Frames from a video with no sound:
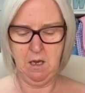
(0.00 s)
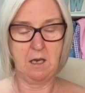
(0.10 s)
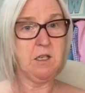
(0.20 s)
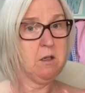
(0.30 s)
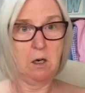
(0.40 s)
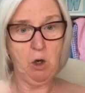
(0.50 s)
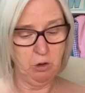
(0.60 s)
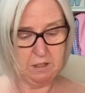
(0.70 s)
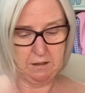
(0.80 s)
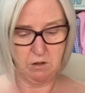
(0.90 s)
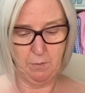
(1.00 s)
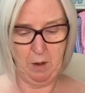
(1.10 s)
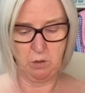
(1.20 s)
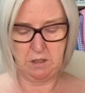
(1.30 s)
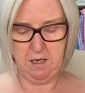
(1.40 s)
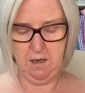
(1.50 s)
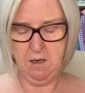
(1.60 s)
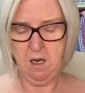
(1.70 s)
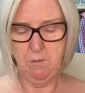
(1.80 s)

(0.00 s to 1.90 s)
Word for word: I didn't contact her about it.